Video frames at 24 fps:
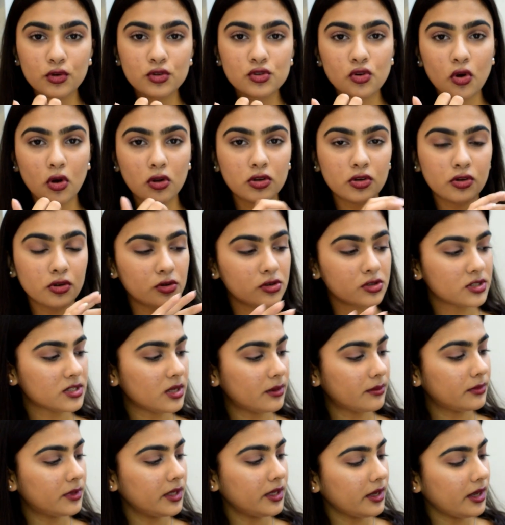contour or
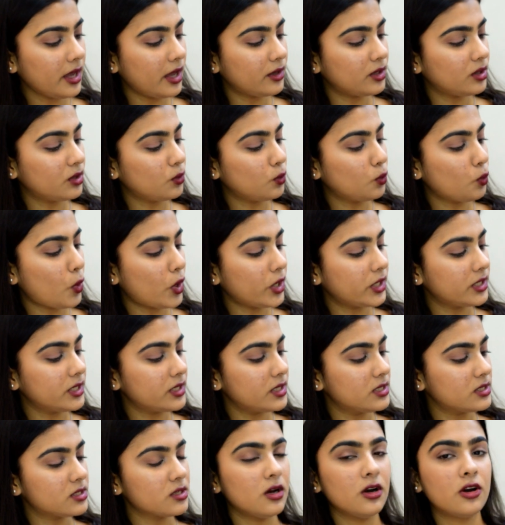something. And one
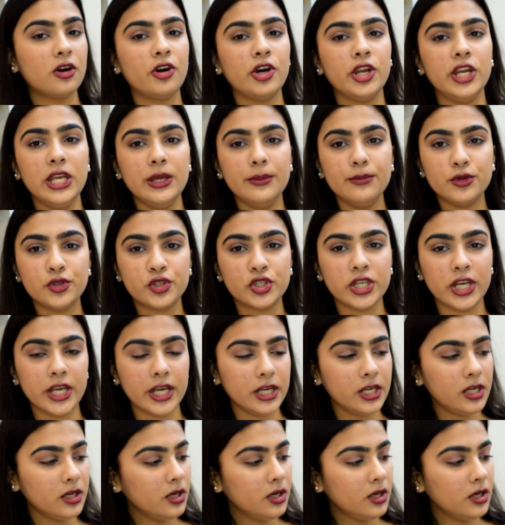is a cream shade.